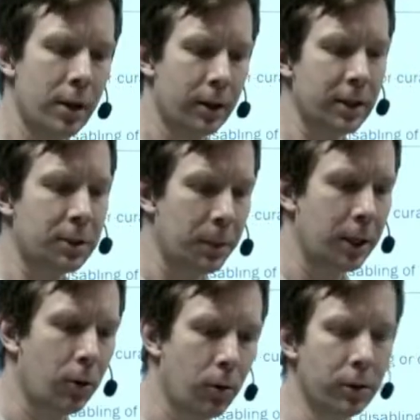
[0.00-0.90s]
List me
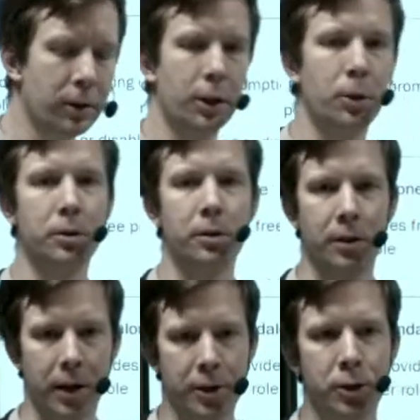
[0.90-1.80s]
all the users
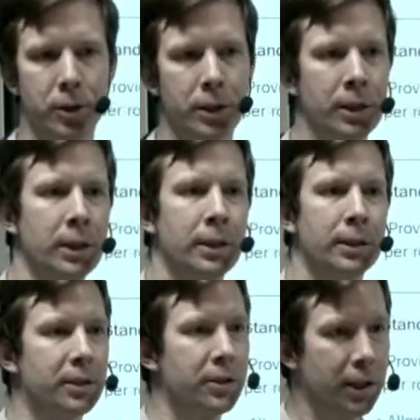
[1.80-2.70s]
in Entra
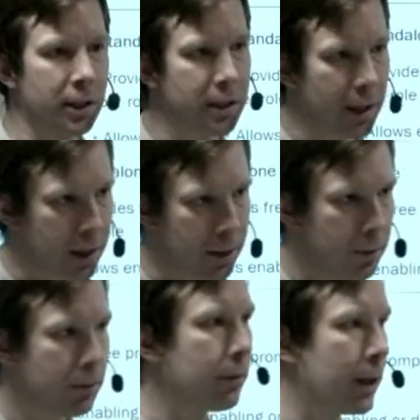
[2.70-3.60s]
that signed in
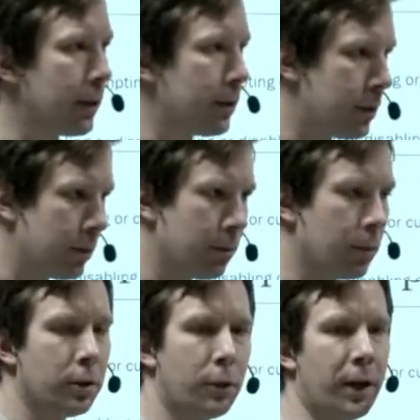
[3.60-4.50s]
with
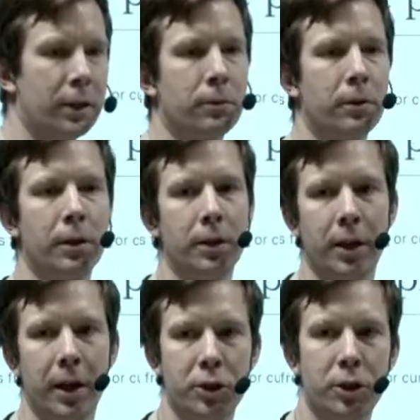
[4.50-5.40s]
multi-factor
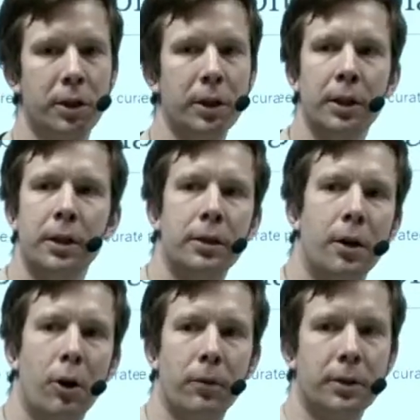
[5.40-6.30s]
authentication
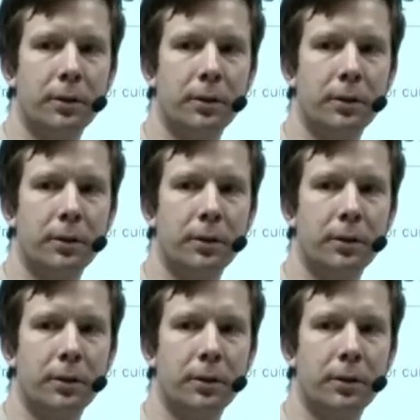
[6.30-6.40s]
over the